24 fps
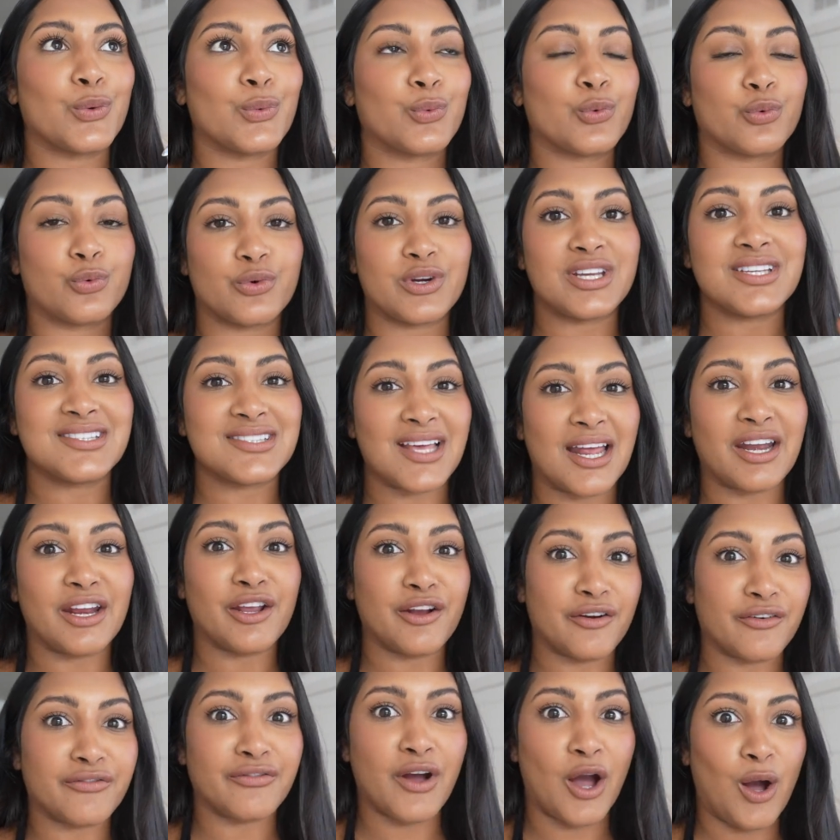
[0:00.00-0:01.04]
resetting
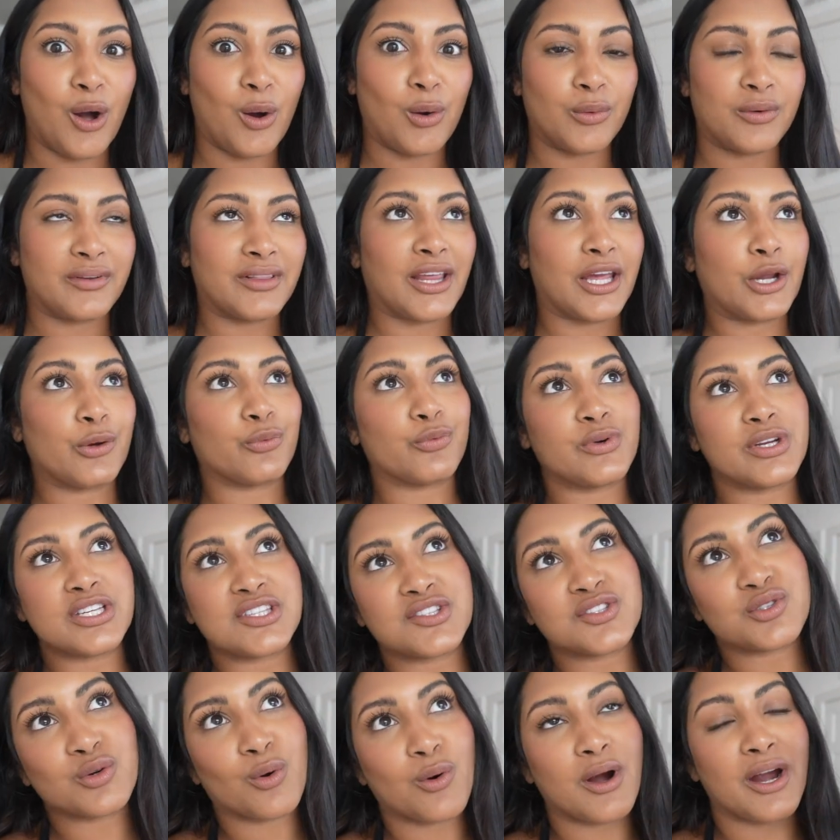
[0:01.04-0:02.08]
your phone and like
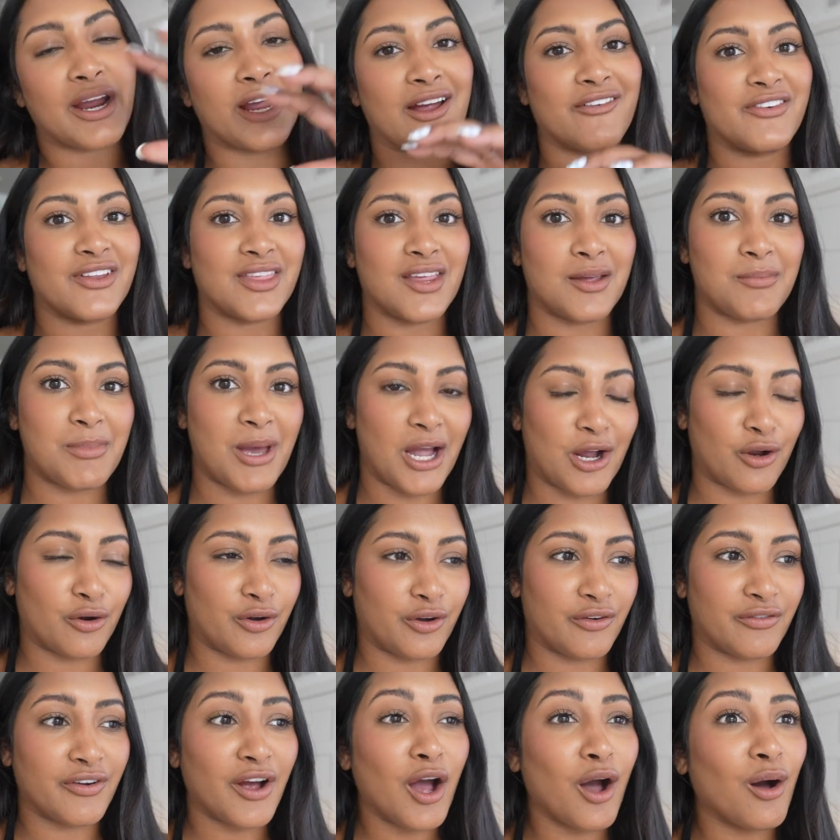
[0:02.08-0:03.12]
restoring everything back on
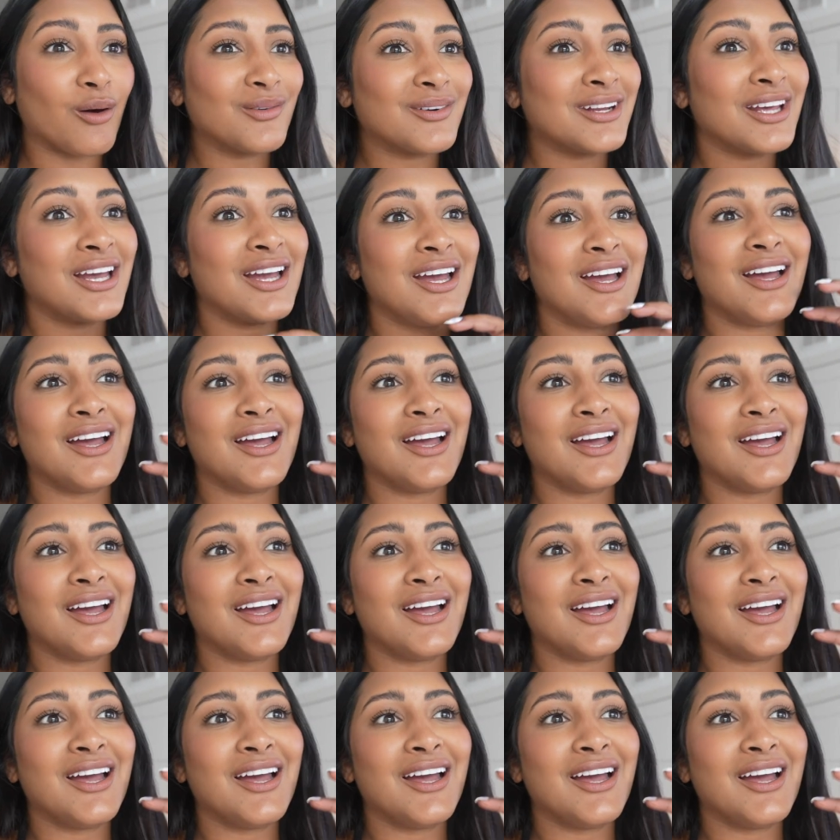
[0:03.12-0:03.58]
your phone